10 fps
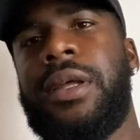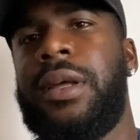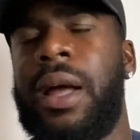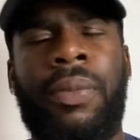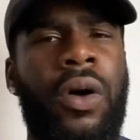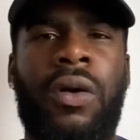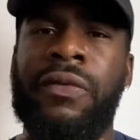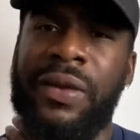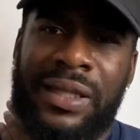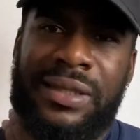I'm not
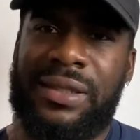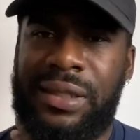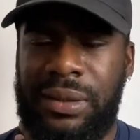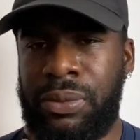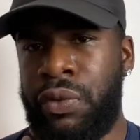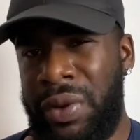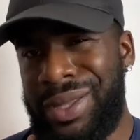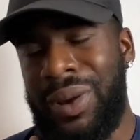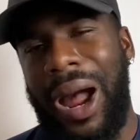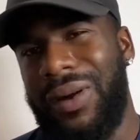convinced.
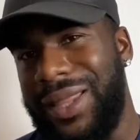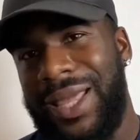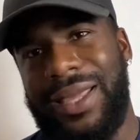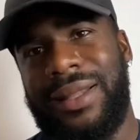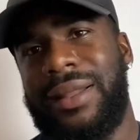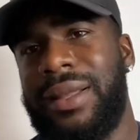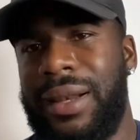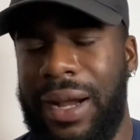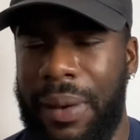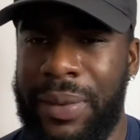Mourinho outdated,
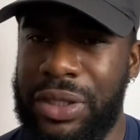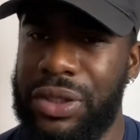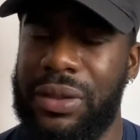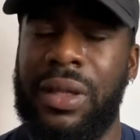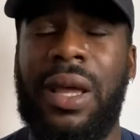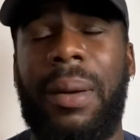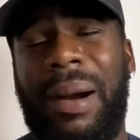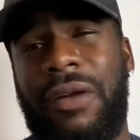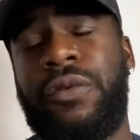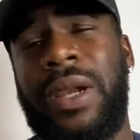like I mentioned. But
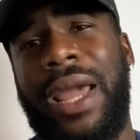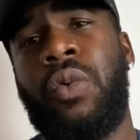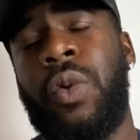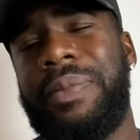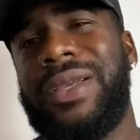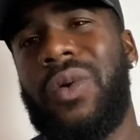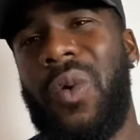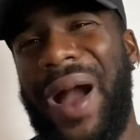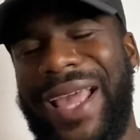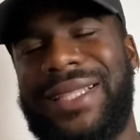I feel like it will be
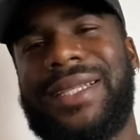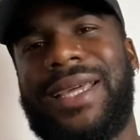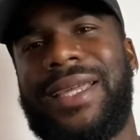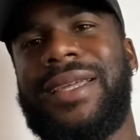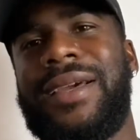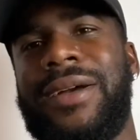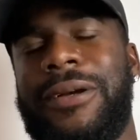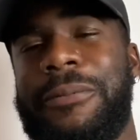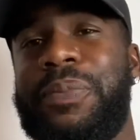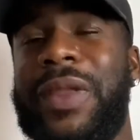quite
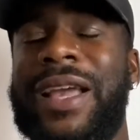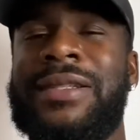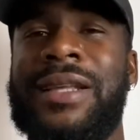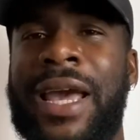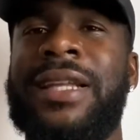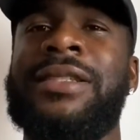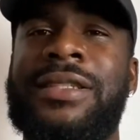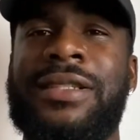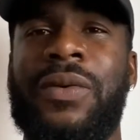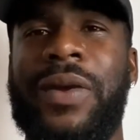a exciting
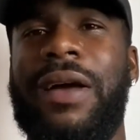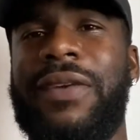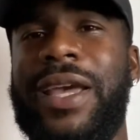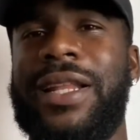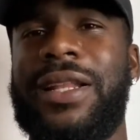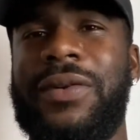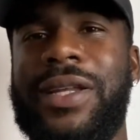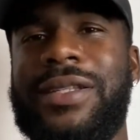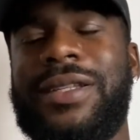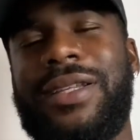season we have ahead
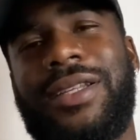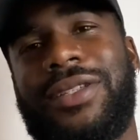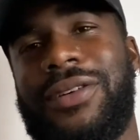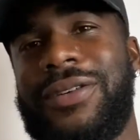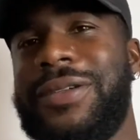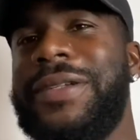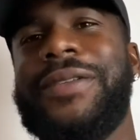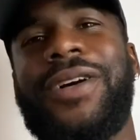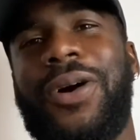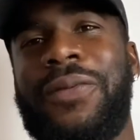anyways. So
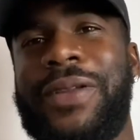hopefully